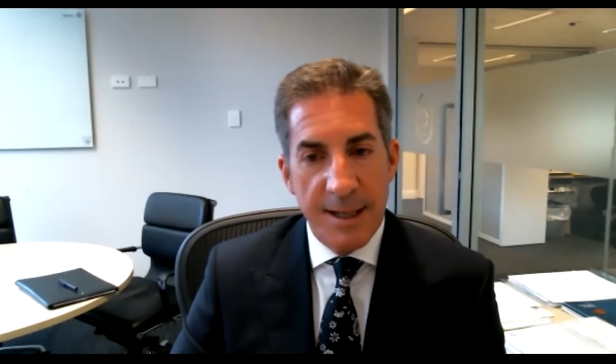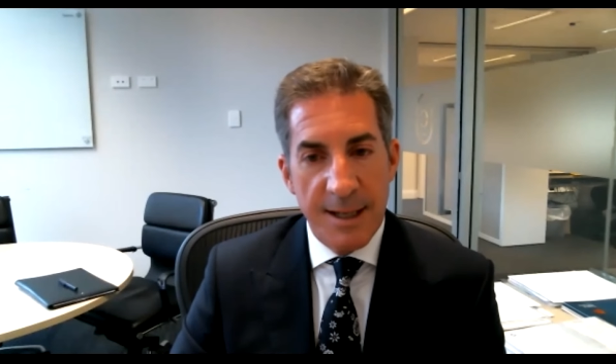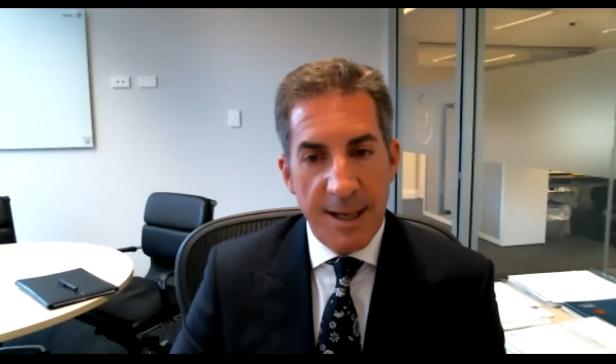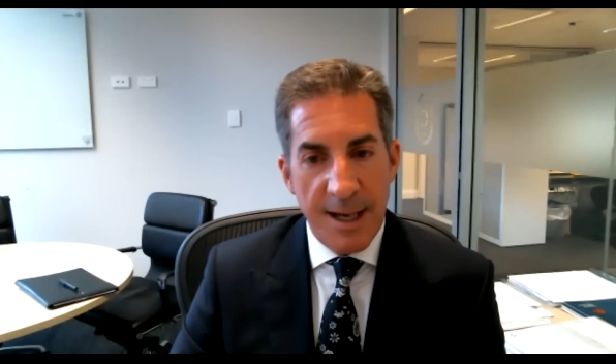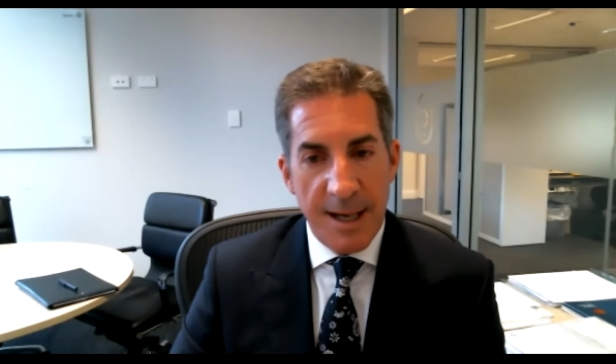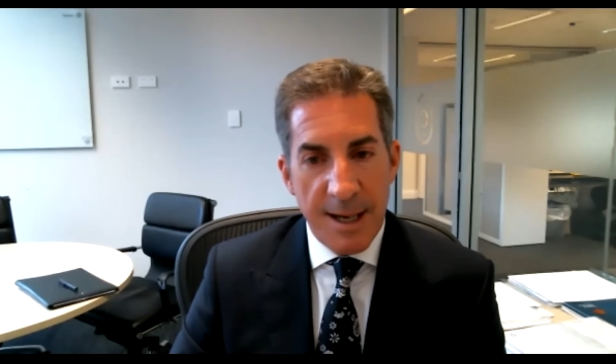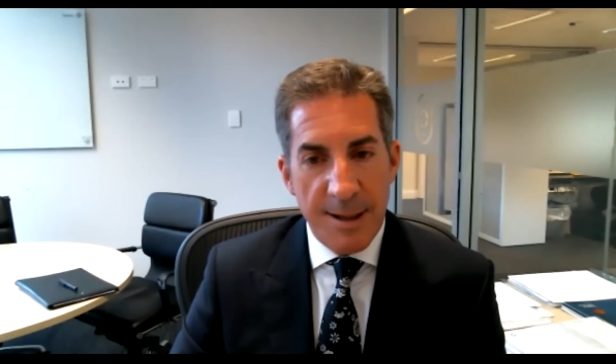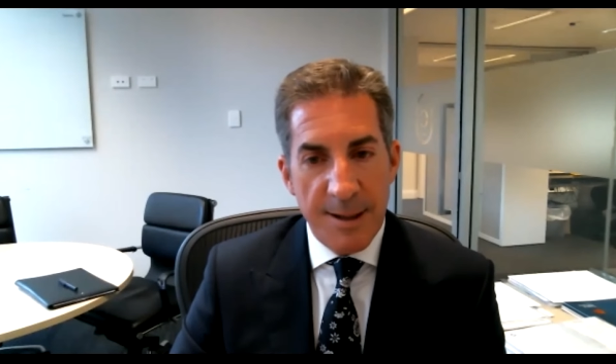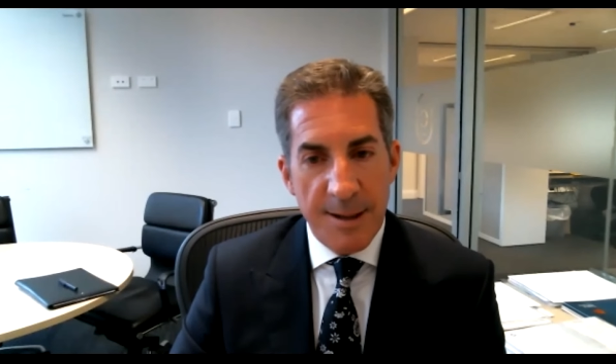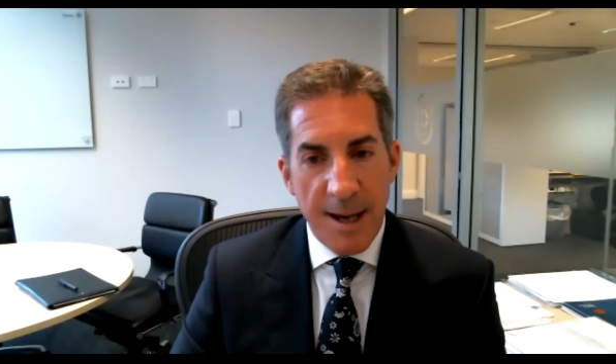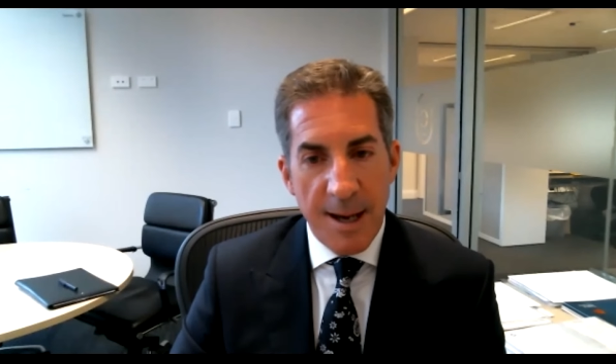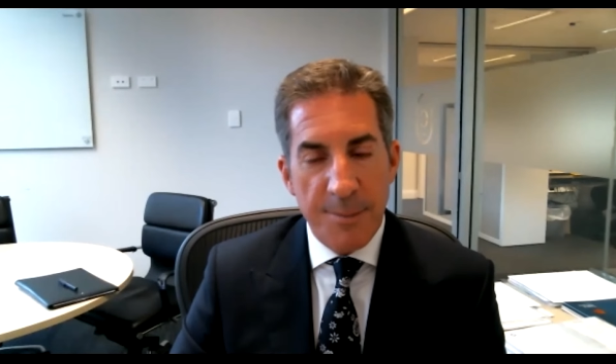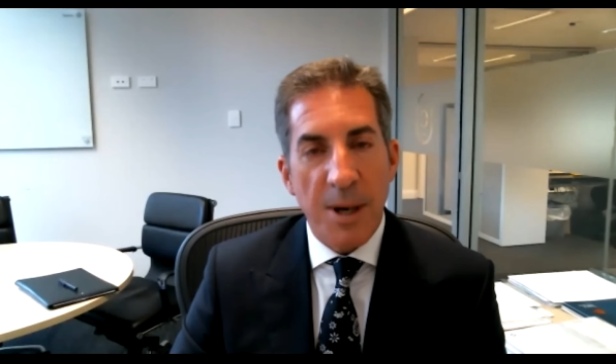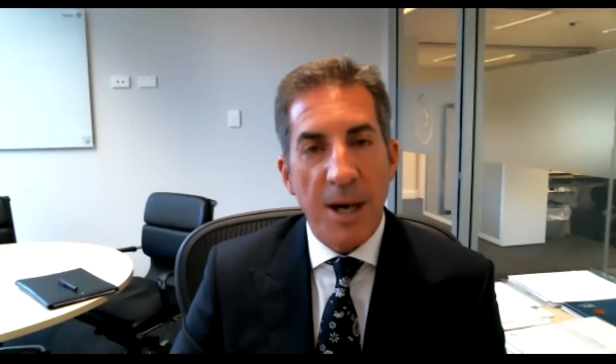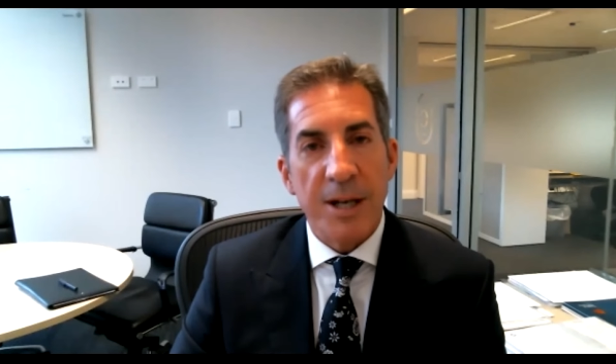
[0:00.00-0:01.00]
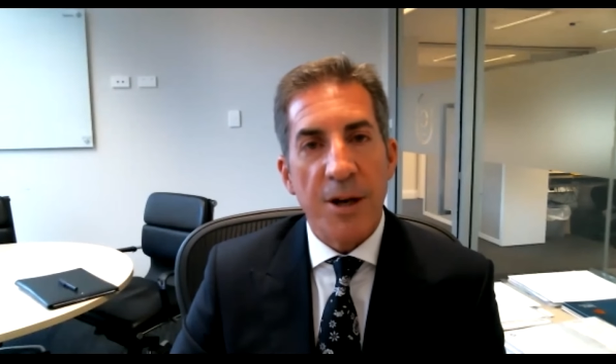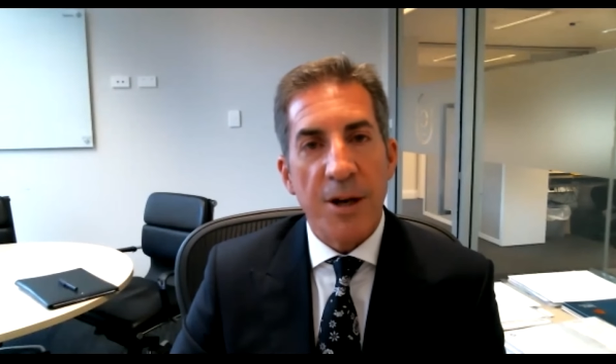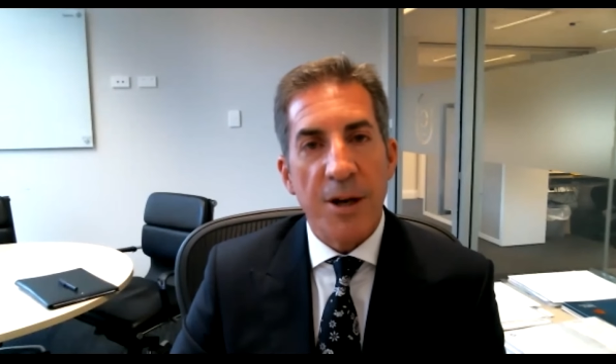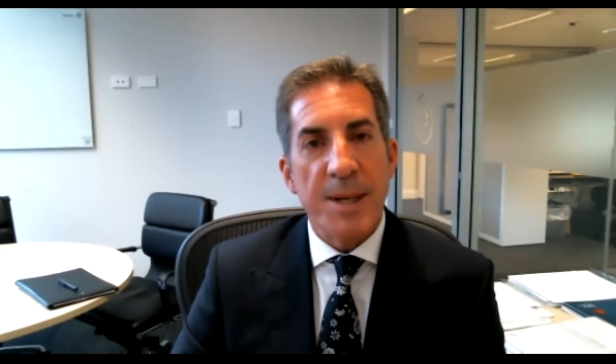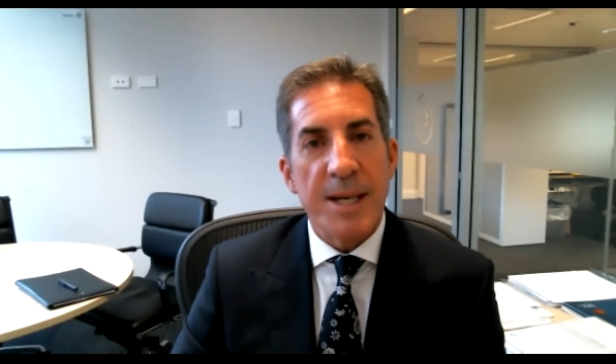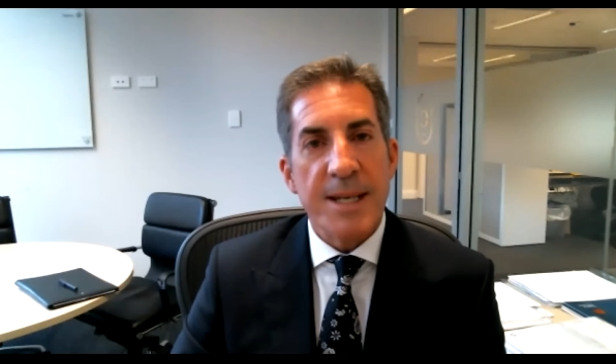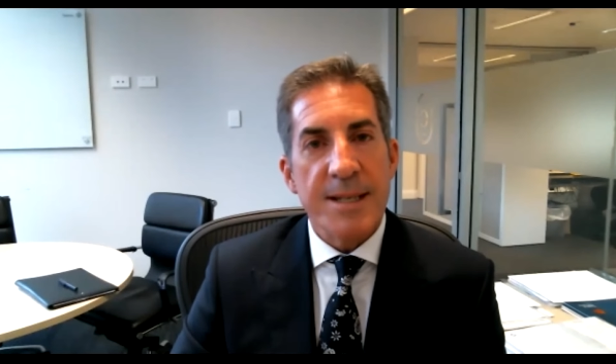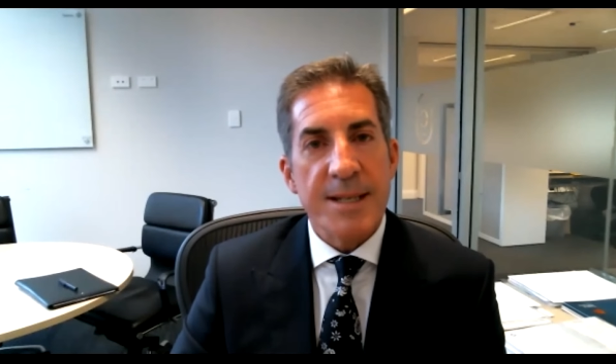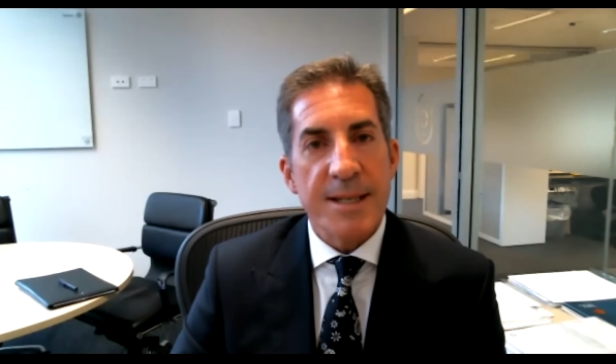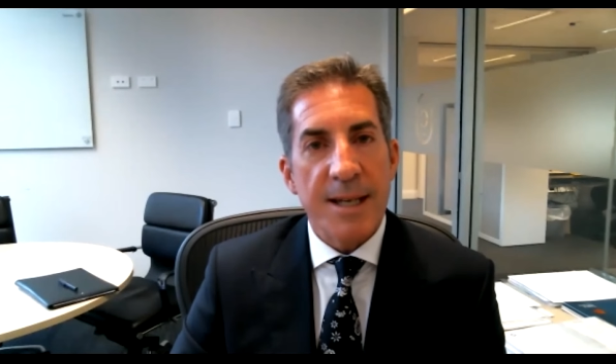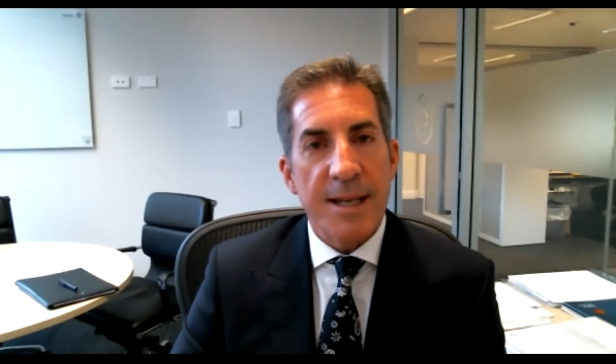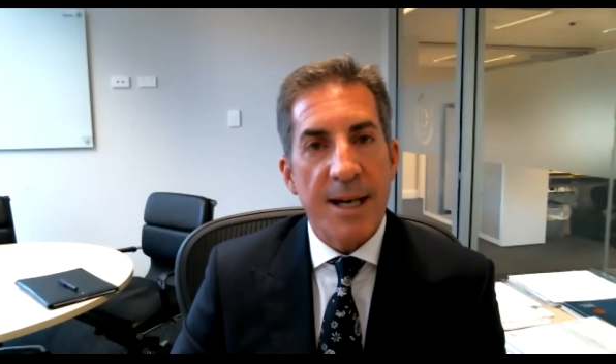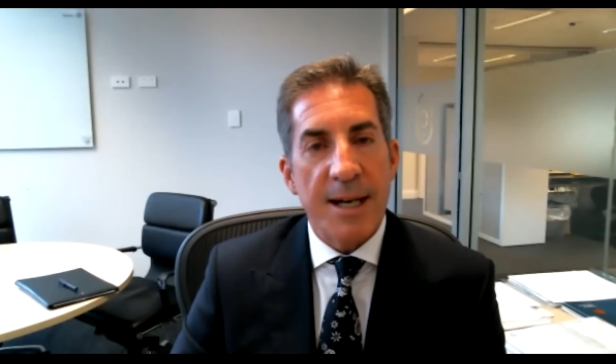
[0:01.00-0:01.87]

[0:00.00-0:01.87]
are by no means